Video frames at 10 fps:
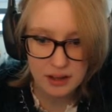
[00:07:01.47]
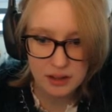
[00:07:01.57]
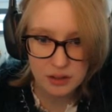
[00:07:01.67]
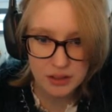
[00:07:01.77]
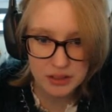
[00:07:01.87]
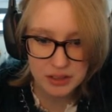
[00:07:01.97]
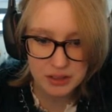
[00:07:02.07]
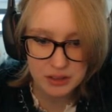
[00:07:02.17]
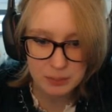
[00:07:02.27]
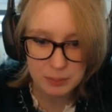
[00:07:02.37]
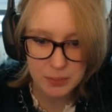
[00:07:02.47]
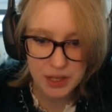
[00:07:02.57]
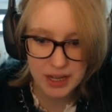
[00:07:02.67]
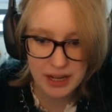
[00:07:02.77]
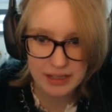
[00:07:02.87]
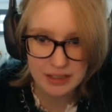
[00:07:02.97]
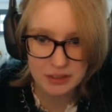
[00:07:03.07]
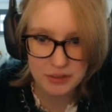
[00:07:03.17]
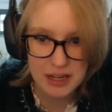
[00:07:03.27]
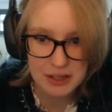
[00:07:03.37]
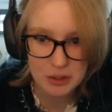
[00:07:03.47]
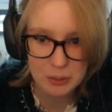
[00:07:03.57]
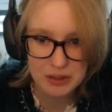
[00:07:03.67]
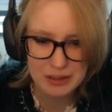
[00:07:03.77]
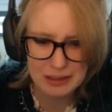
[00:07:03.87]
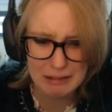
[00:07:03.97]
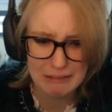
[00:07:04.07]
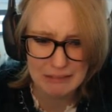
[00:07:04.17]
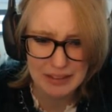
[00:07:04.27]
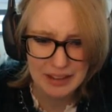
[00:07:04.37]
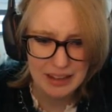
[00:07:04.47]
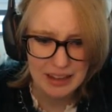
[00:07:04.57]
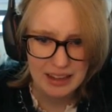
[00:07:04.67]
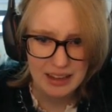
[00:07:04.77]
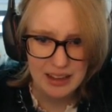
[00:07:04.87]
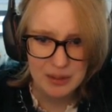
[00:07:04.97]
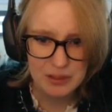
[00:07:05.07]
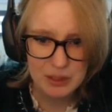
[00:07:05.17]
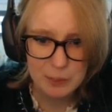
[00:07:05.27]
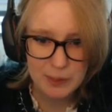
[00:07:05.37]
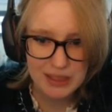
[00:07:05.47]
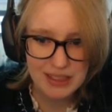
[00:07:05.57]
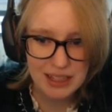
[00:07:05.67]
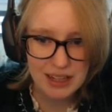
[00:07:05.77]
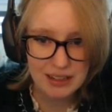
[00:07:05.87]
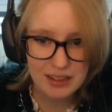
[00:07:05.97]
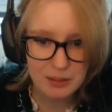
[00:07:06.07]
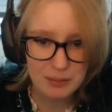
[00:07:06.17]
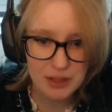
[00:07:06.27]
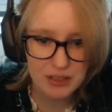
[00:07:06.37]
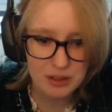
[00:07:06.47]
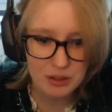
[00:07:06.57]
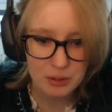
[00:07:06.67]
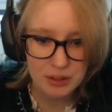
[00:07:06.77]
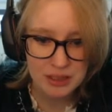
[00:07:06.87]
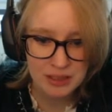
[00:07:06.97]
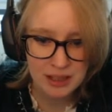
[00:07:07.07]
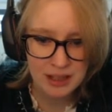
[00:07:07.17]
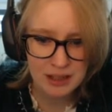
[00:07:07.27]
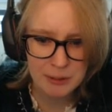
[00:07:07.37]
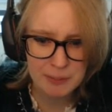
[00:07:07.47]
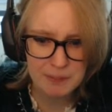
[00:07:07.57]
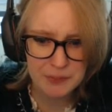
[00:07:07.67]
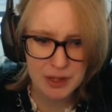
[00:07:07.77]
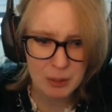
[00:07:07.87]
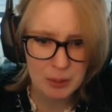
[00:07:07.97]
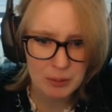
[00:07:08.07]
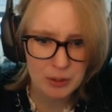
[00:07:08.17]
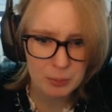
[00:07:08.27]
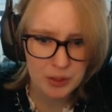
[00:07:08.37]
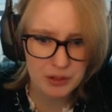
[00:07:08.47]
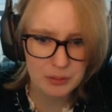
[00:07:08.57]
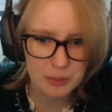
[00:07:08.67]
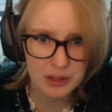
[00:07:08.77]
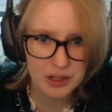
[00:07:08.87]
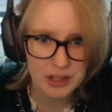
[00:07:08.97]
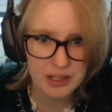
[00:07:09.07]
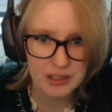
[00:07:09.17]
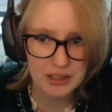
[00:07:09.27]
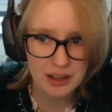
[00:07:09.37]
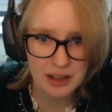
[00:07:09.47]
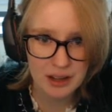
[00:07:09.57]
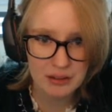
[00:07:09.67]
Crunchy's pig head is ready to be served. Mr. Pig is naked. I think pigs are always naked. I wonder what part of the body that is. I have